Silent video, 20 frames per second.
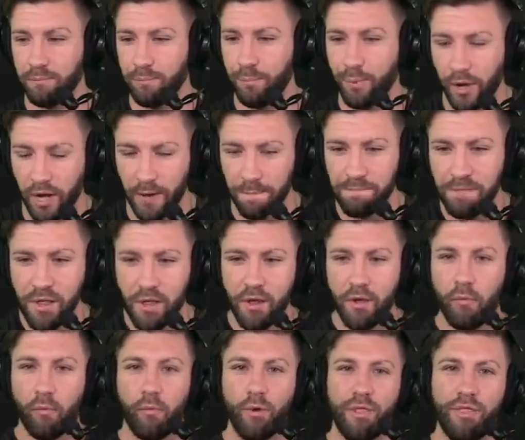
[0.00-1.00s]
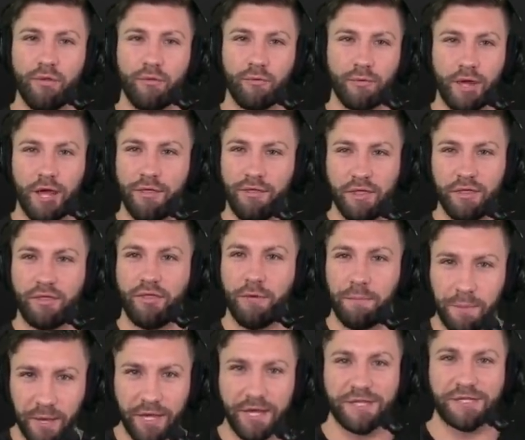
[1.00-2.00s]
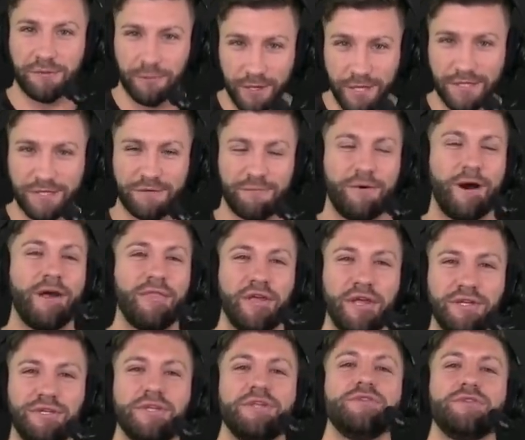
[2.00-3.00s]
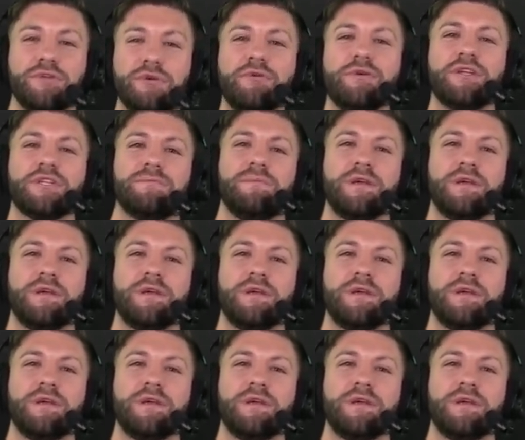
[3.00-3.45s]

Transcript: but when the I think the biggest reason why they didn't do it is